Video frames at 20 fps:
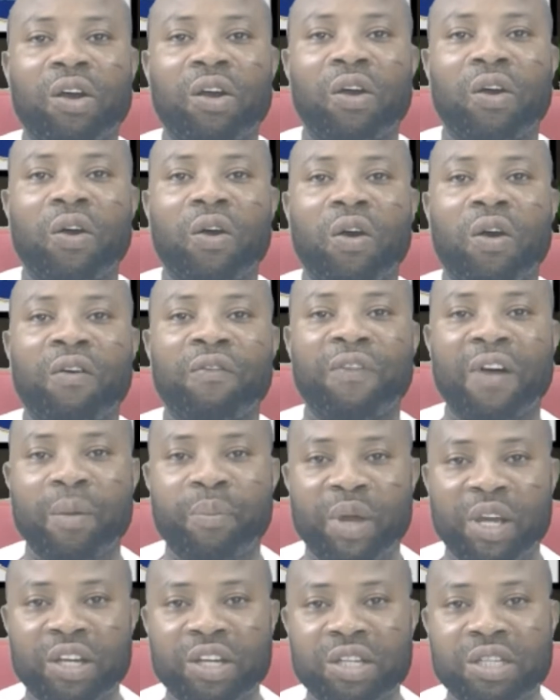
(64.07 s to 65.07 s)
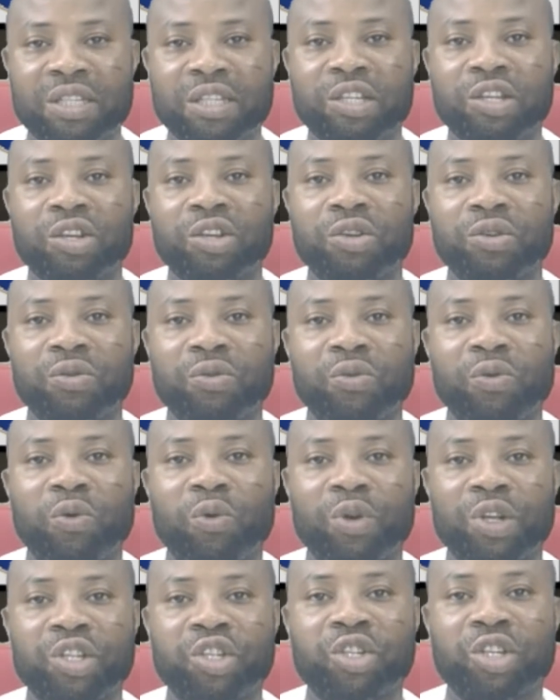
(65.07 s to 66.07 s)
of appendix UU,
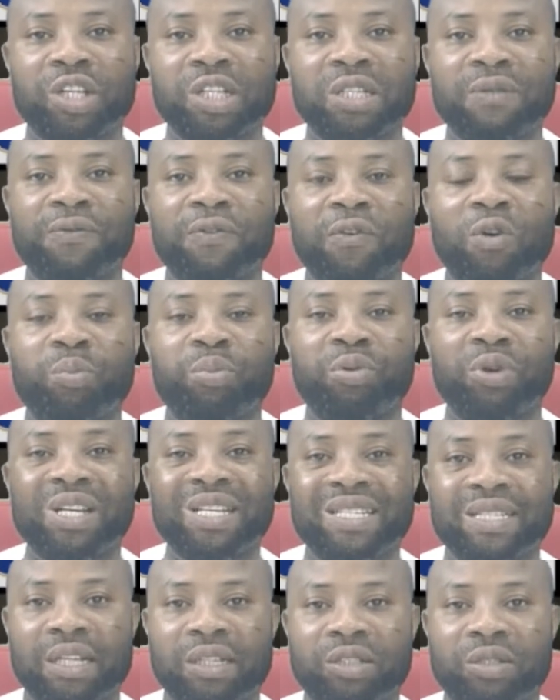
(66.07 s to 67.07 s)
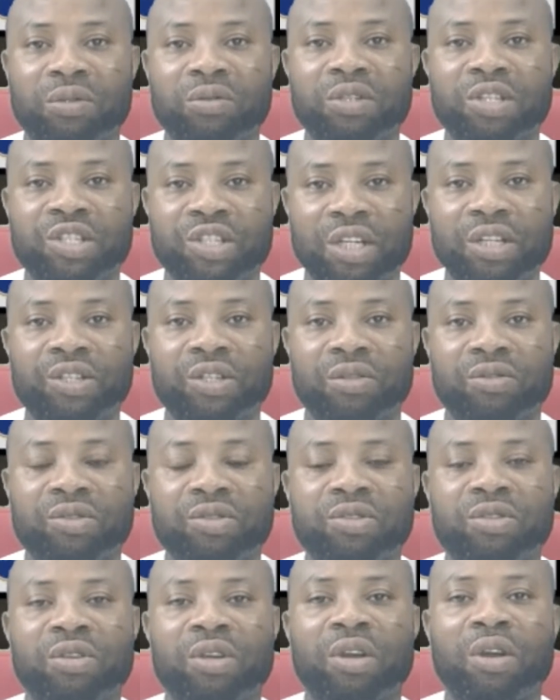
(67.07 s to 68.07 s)
which is for pre-settled status.
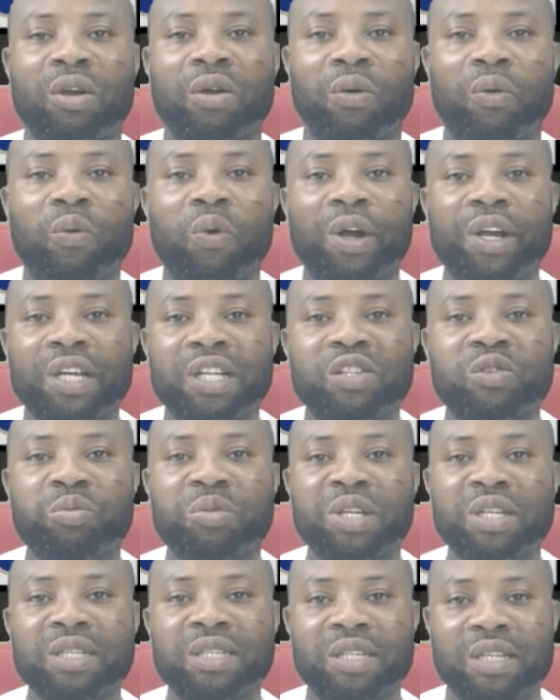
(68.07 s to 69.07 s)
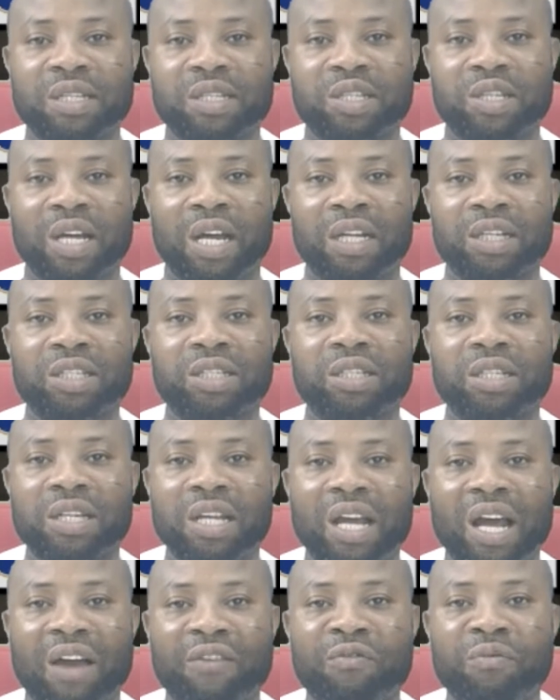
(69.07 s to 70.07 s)
What it means is that they
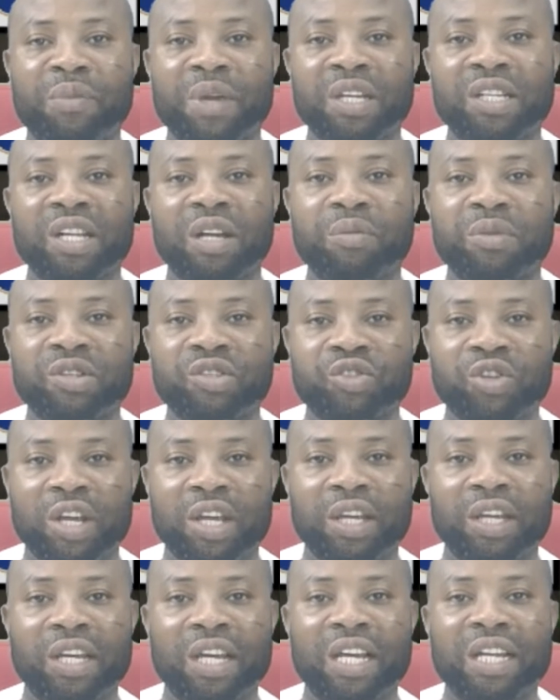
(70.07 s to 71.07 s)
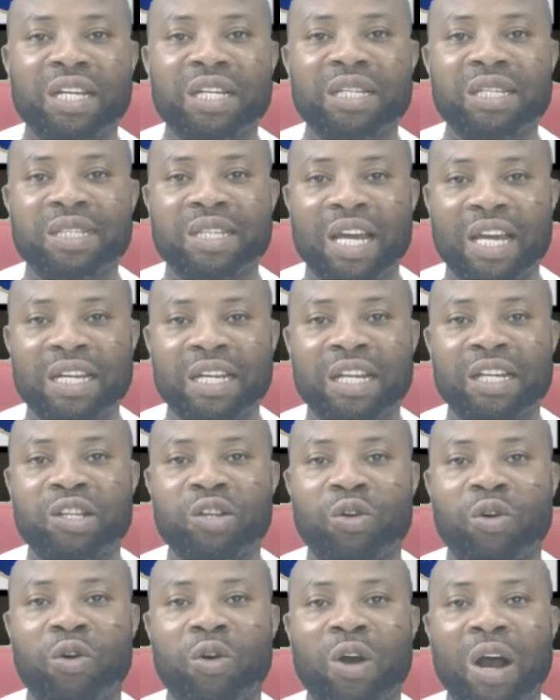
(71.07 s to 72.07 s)
have made a mistake and decided
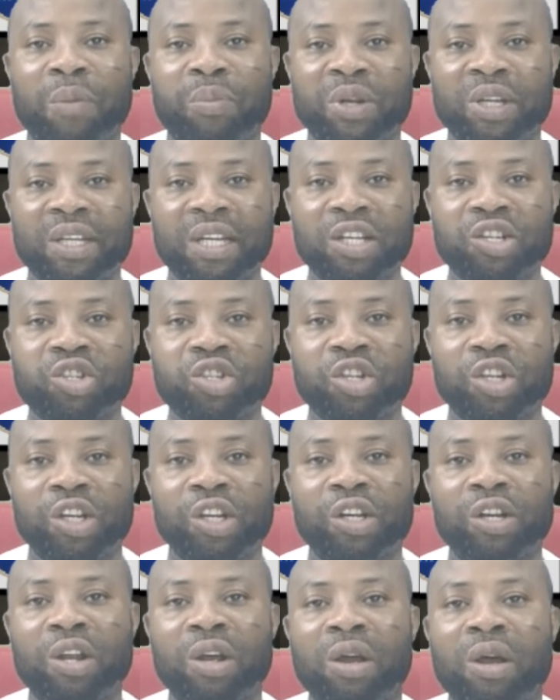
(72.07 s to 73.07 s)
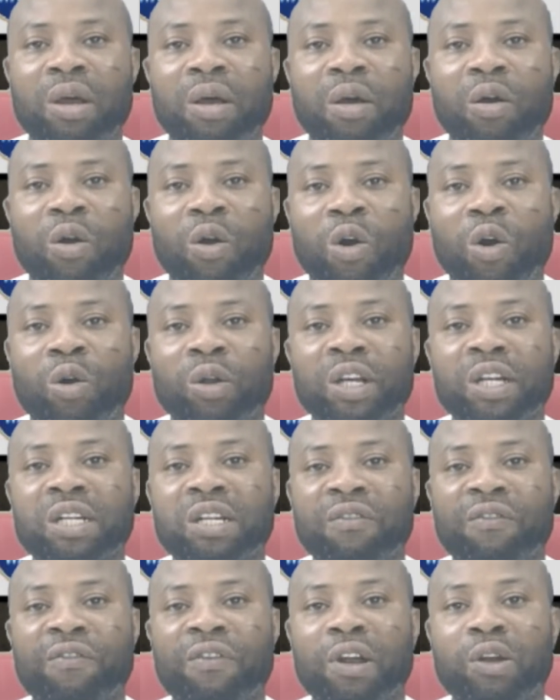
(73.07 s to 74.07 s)
your application on
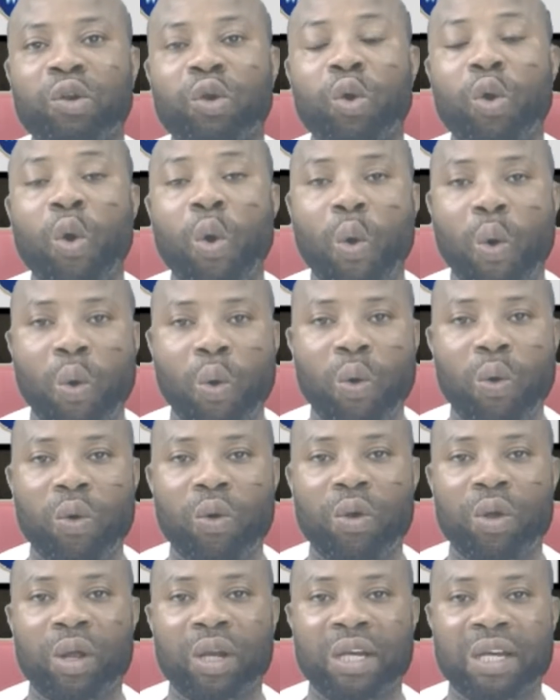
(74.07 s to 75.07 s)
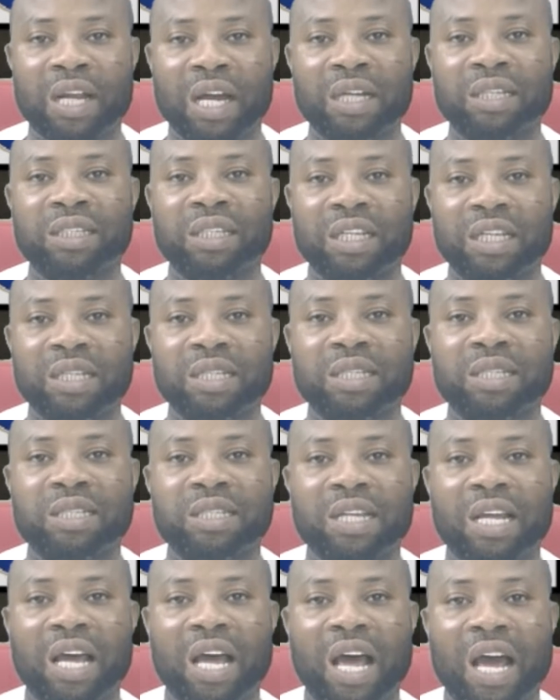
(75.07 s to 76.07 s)
different law. That is
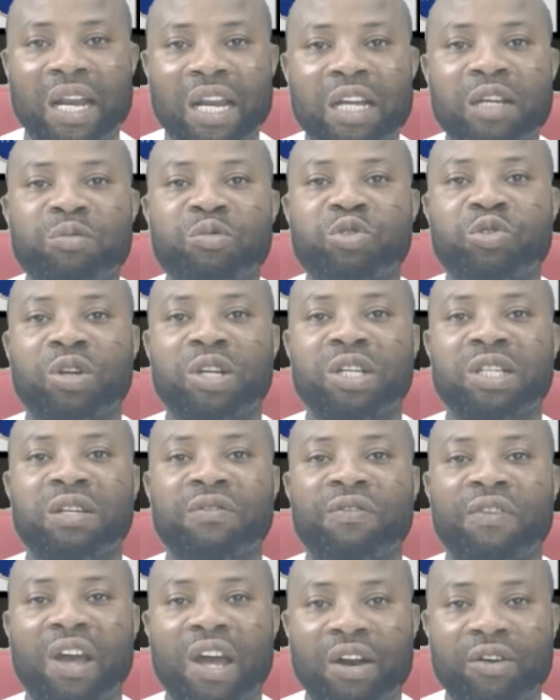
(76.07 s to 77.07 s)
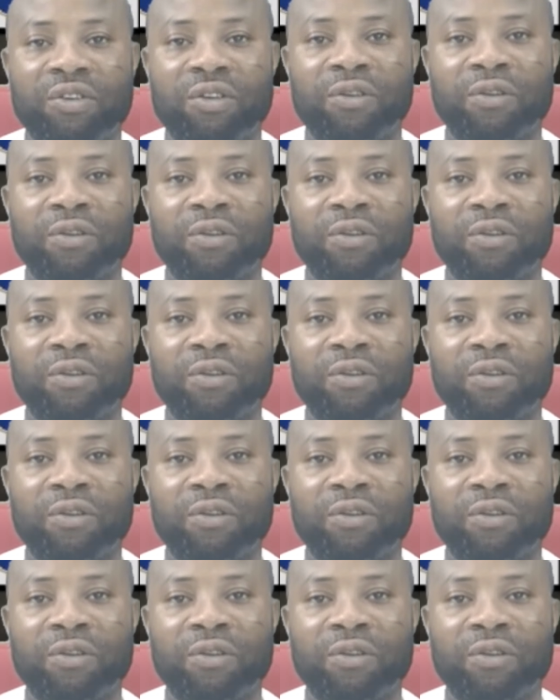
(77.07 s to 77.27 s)
an administrative error.